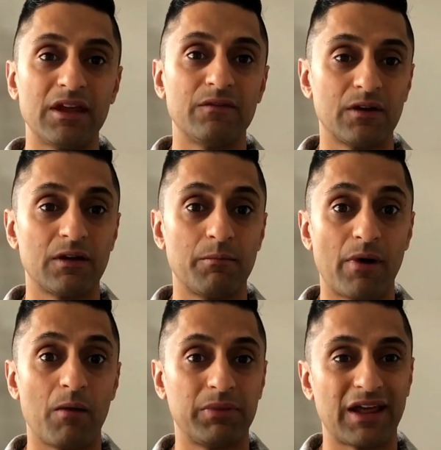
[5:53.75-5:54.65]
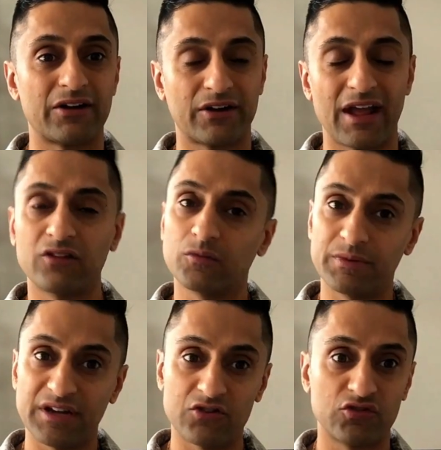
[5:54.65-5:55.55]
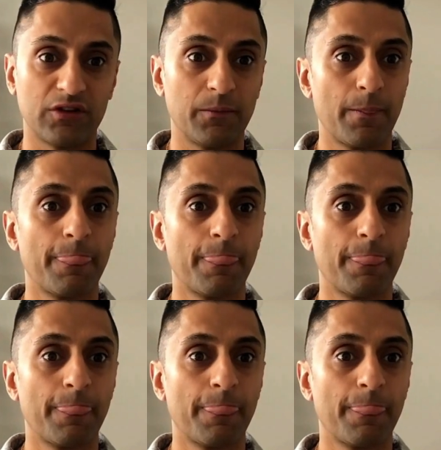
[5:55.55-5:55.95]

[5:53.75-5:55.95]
even bladder cancer potentially.